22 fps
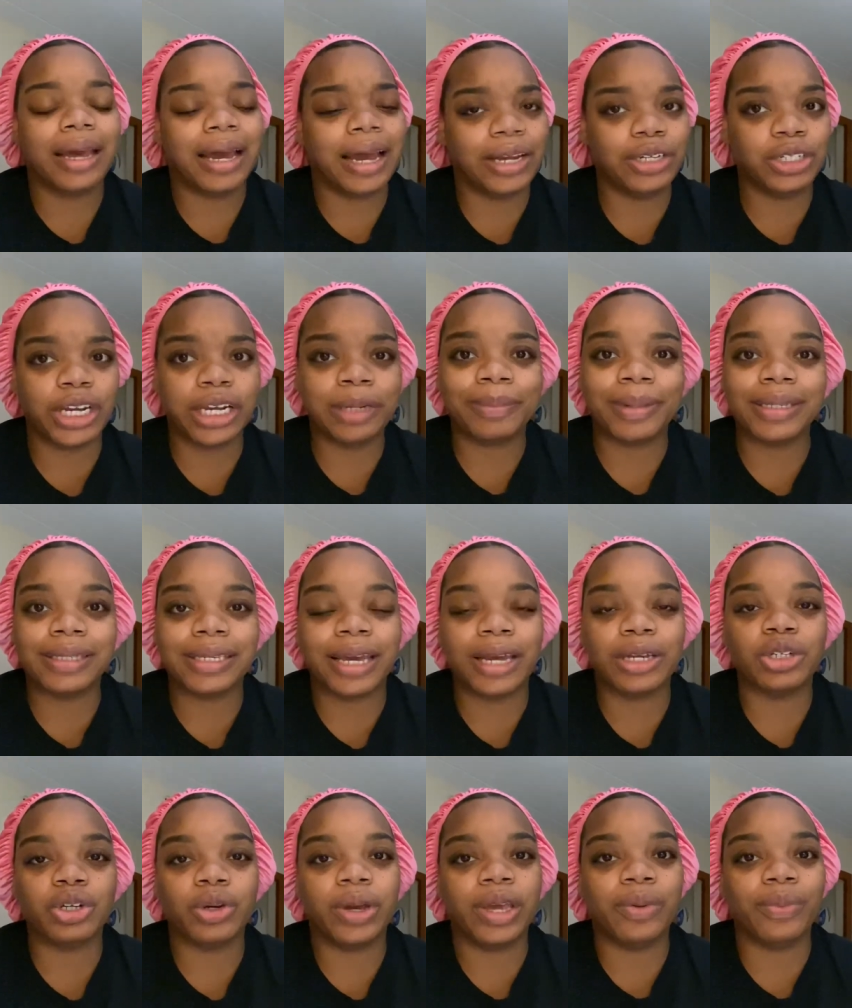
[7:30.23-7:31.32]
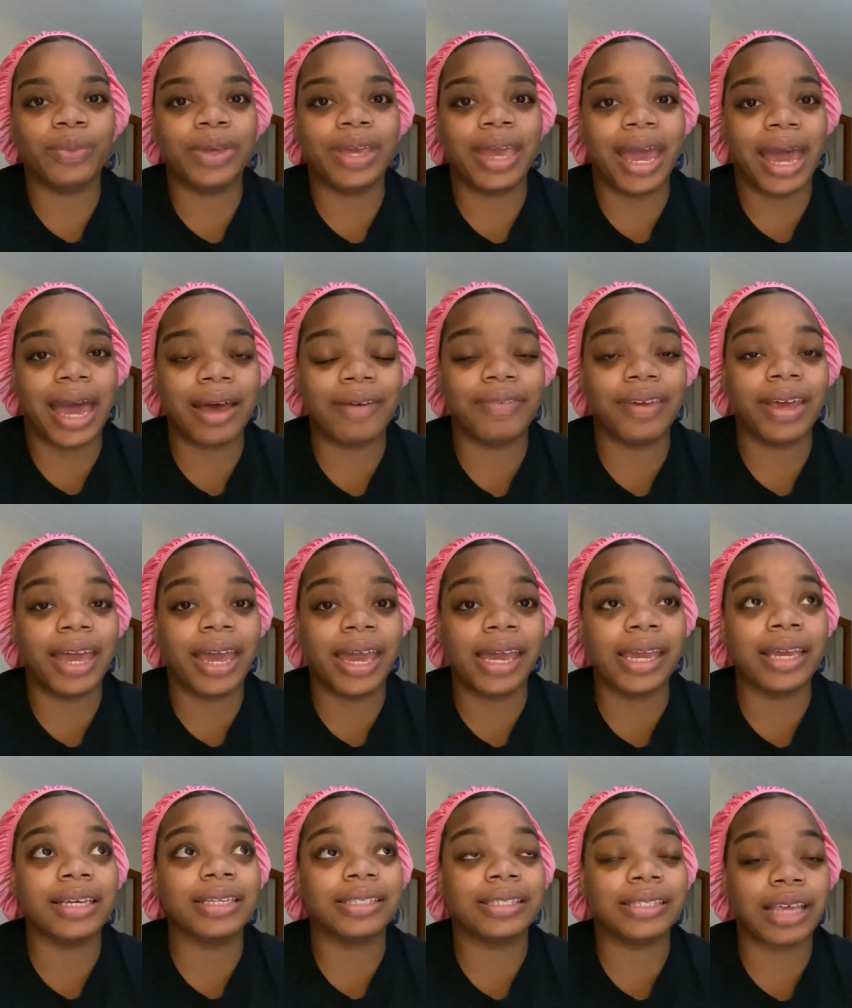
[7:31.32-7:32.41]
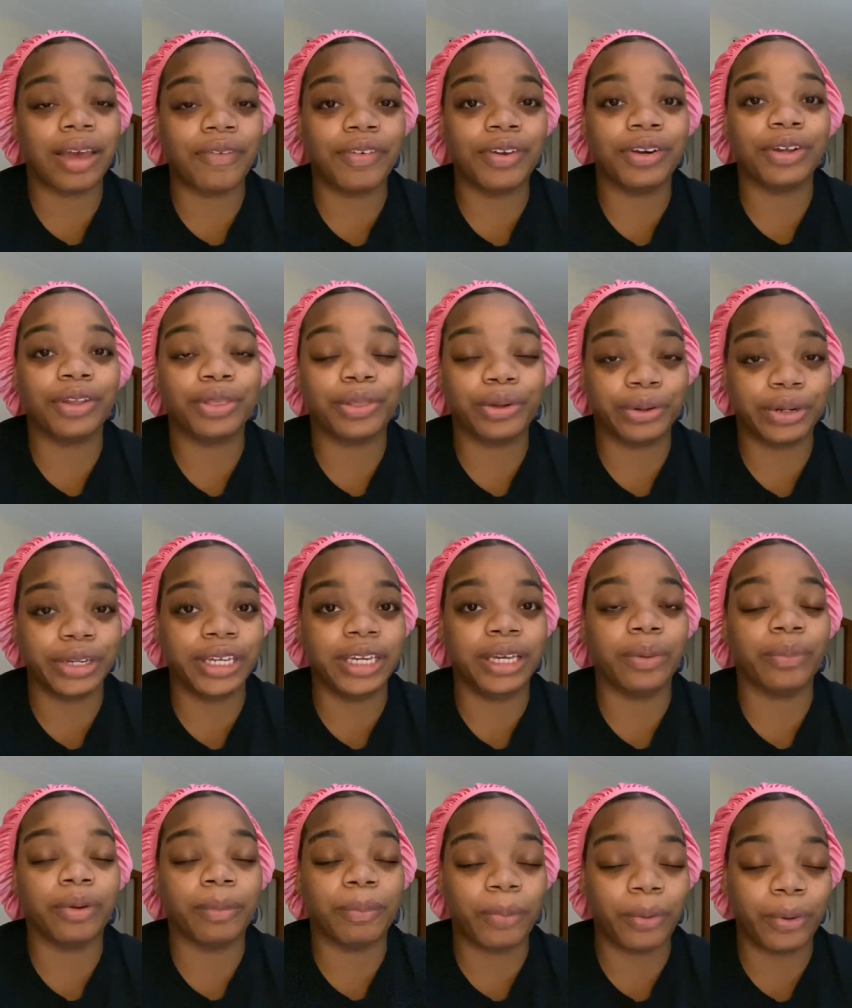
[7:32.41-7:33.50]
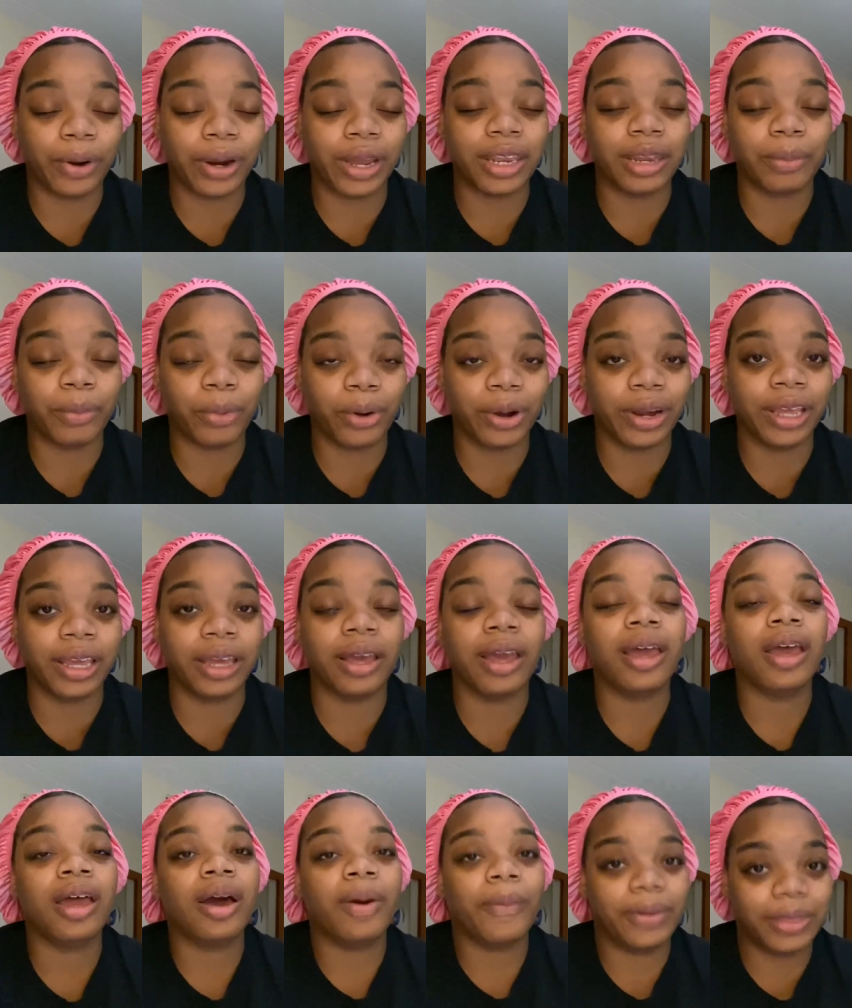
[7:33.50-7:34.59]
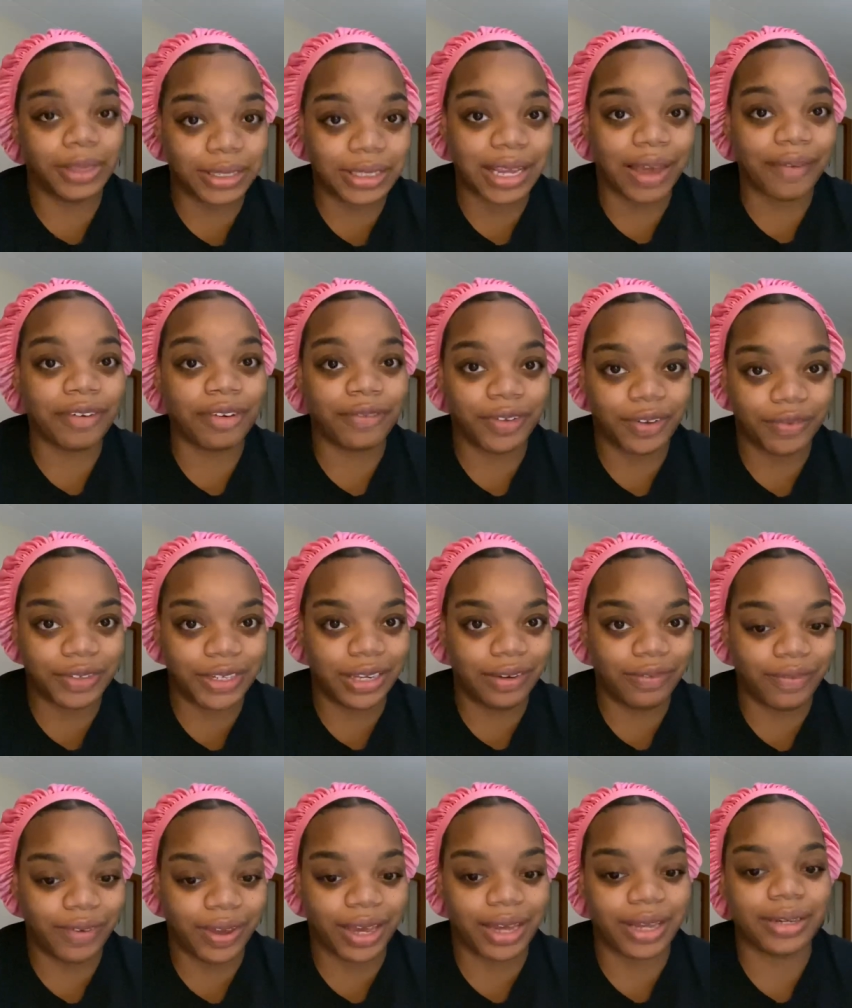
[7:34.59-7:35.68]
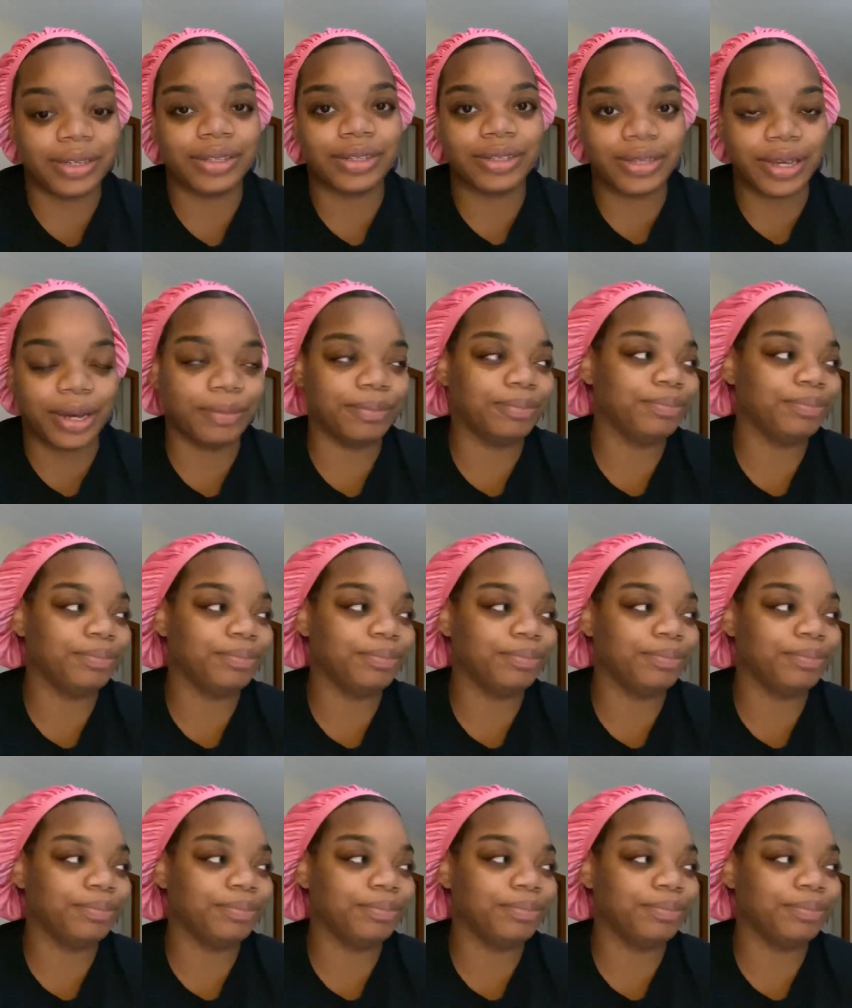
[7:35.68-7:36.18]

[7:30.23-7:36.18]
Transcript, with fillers: I checked my schedule and we have a 7.30 report in the morning with a 7.15 van. So